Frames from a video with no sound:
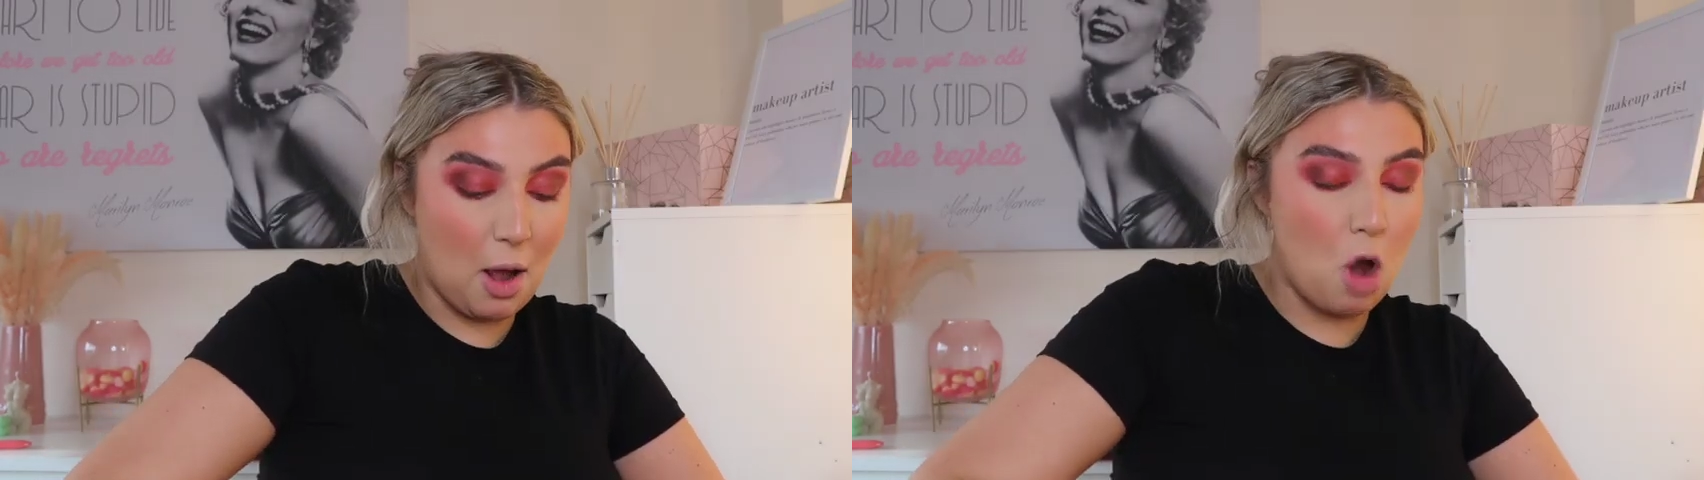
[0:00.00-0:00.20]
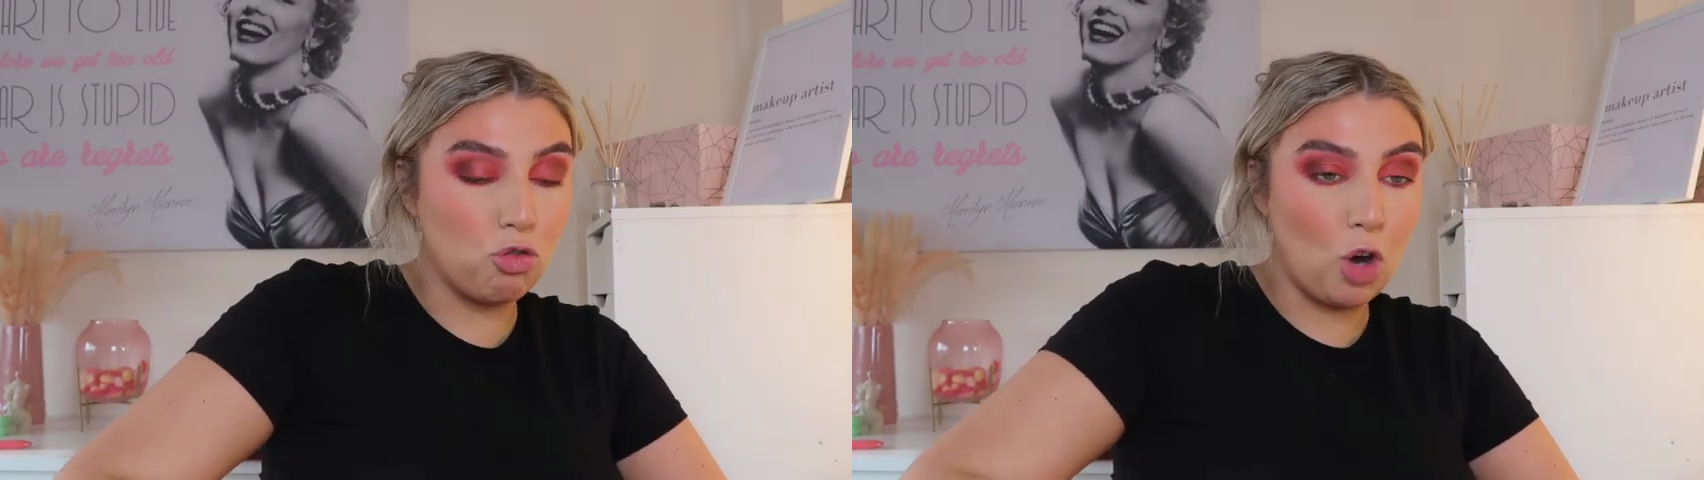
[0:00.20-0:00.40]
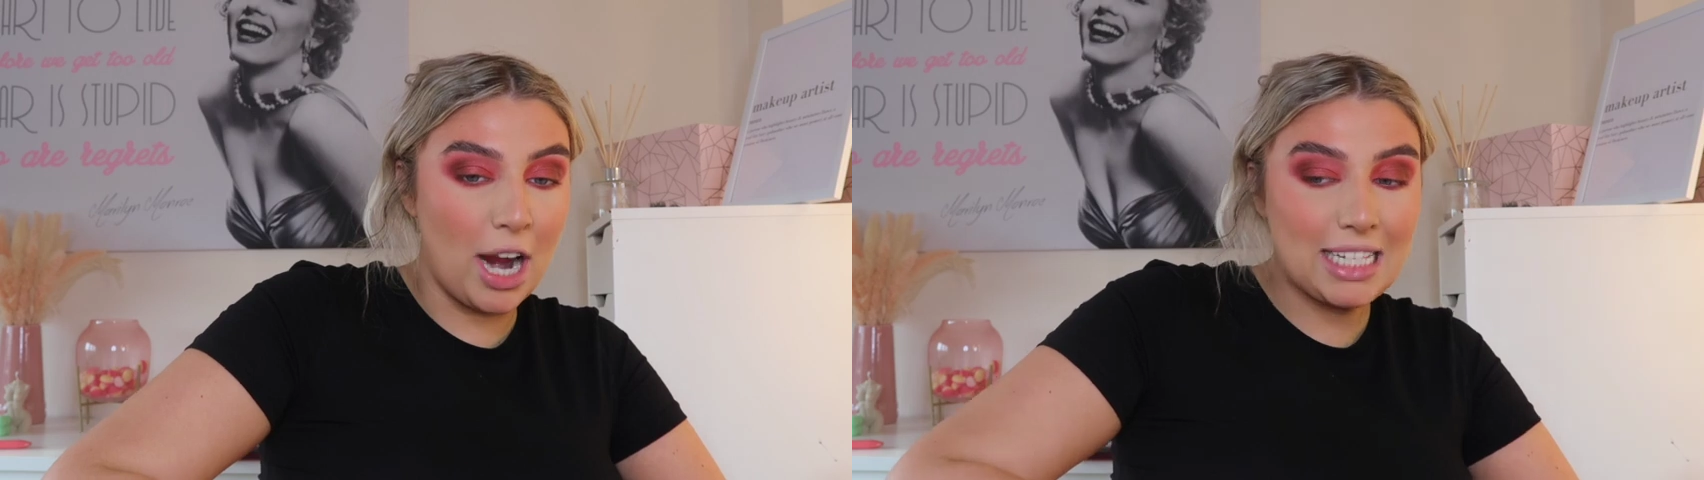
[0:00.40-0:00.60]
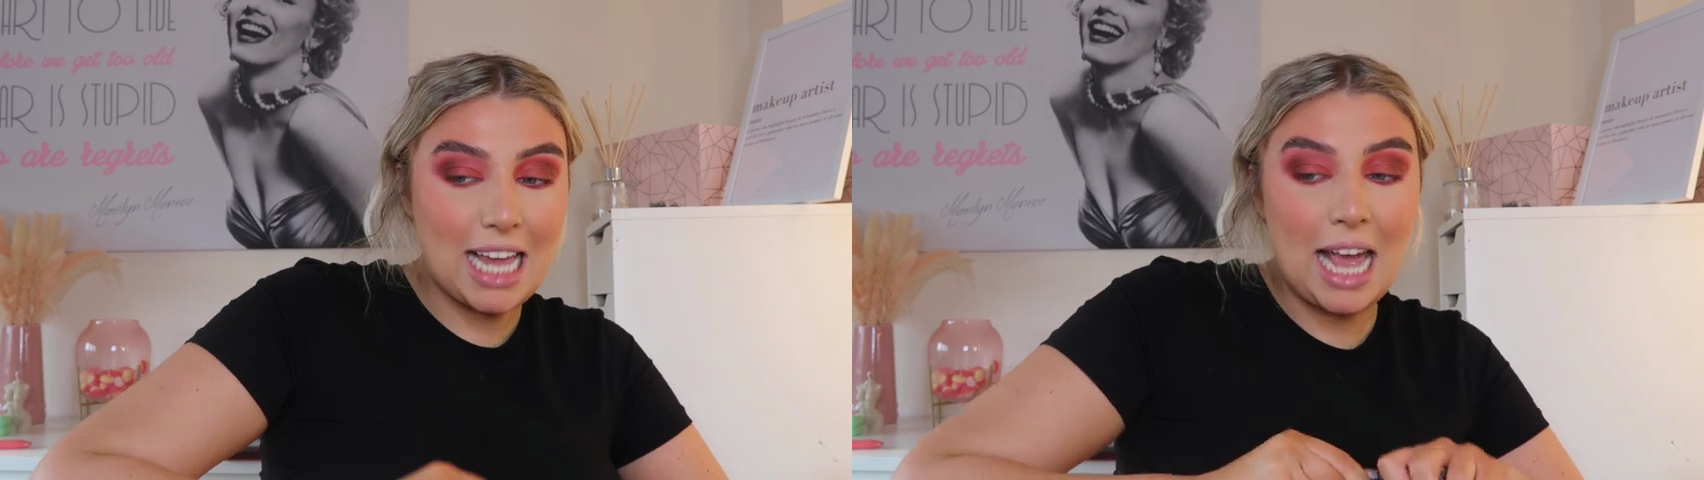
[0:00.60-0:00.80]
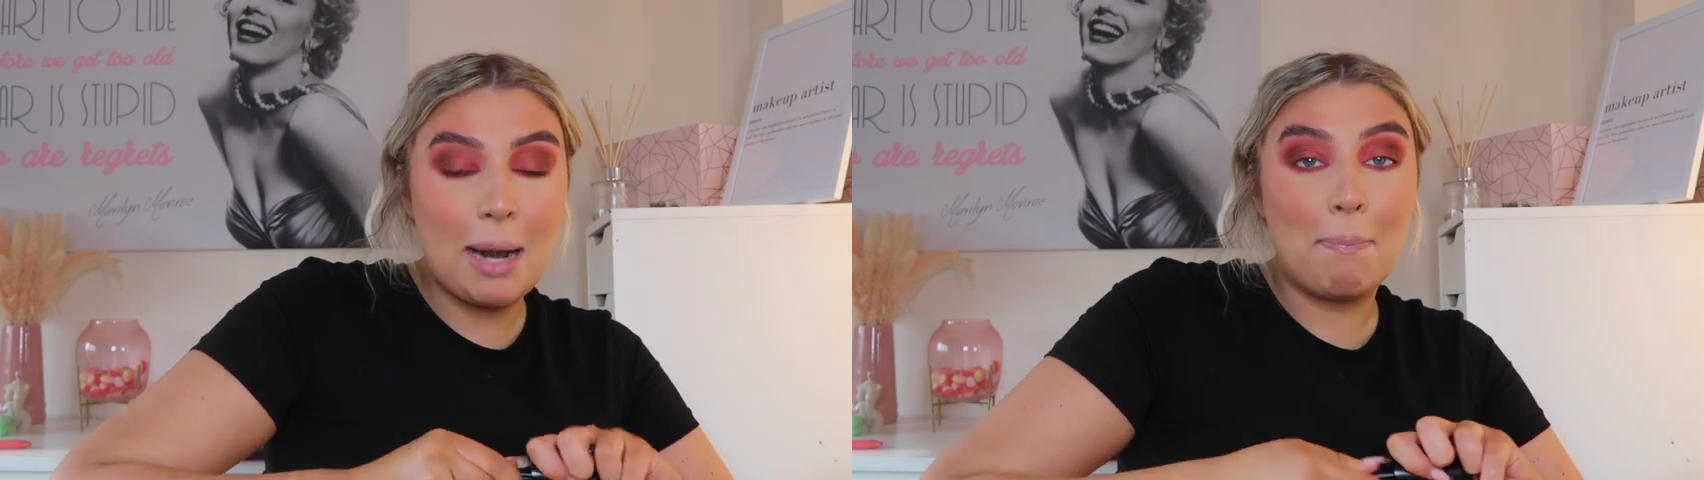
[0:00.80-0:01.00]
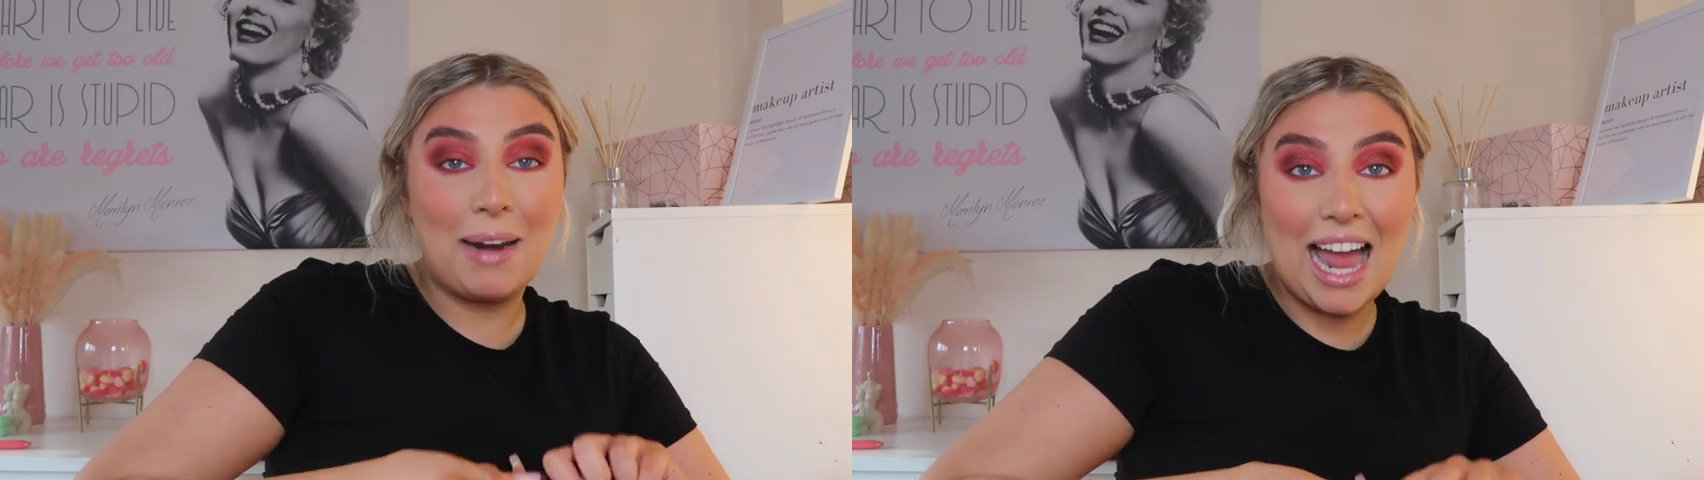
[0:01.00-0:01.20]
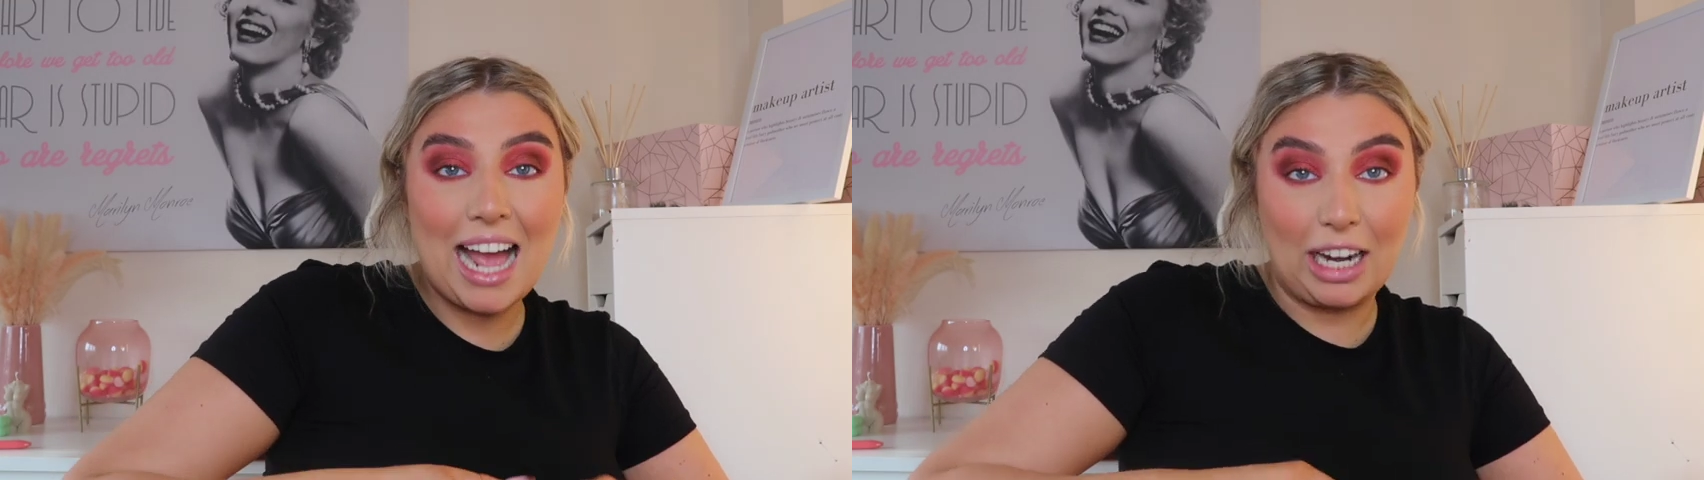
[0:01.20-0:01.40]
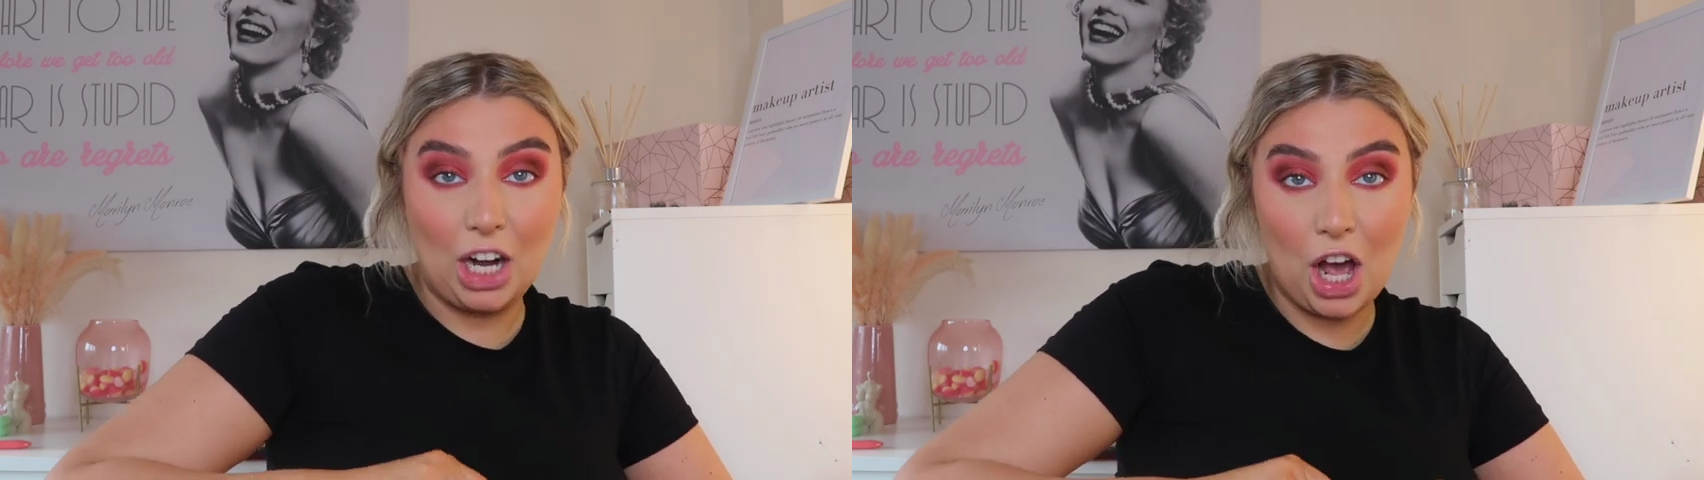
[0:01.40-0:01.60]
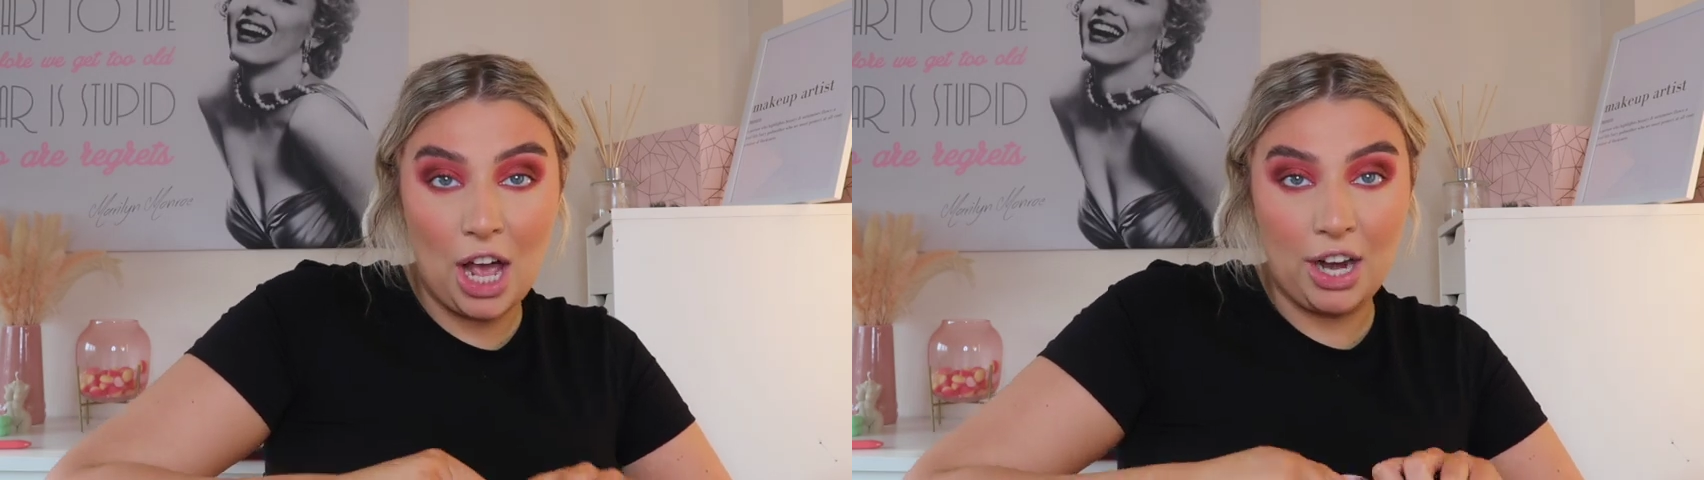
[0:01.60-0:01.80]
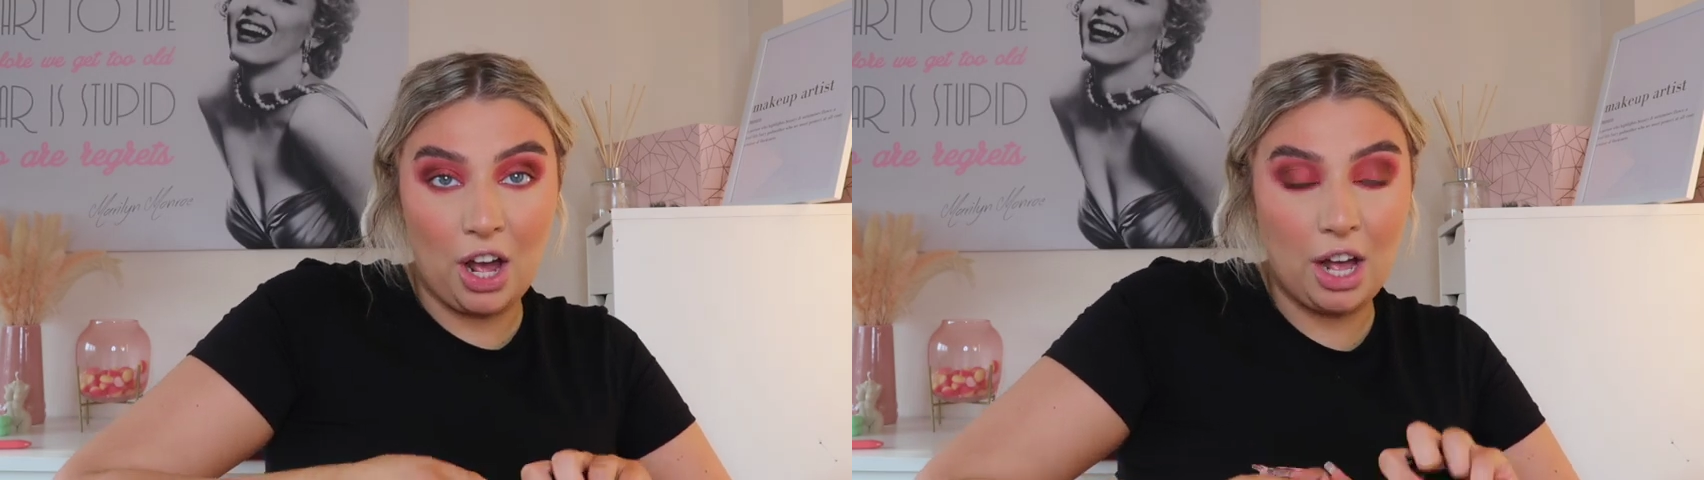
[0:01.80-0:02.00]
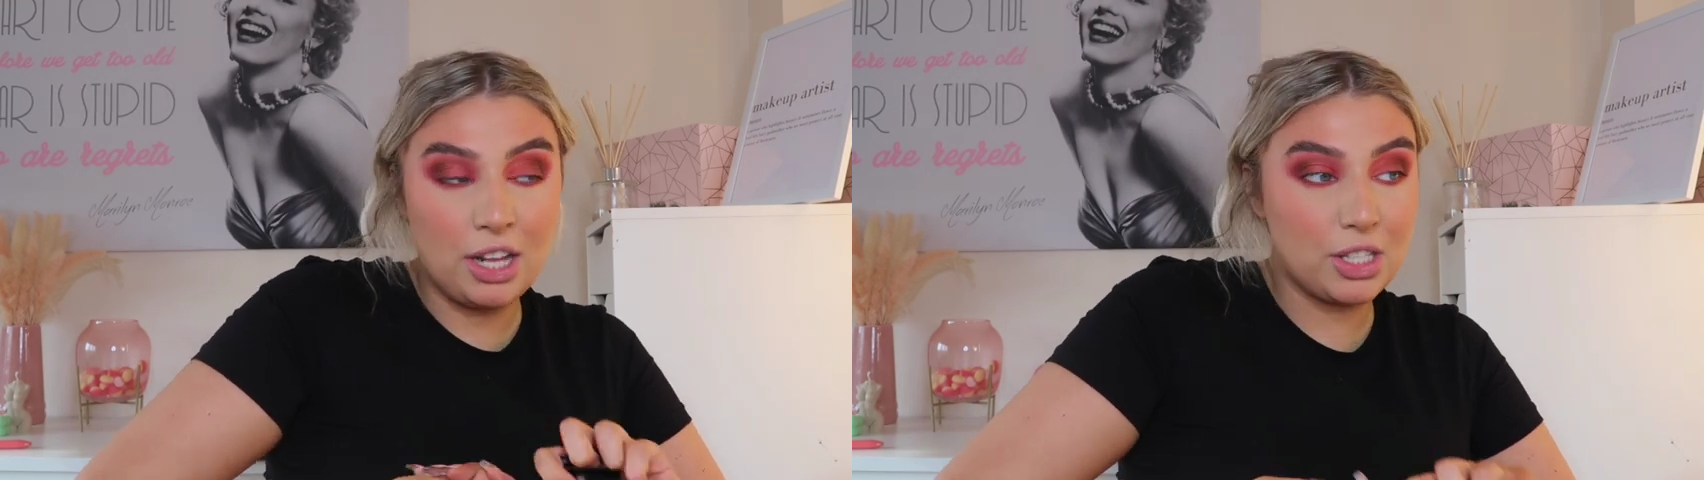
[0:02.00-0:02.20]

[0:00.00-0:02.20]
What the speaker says: red and a black liner,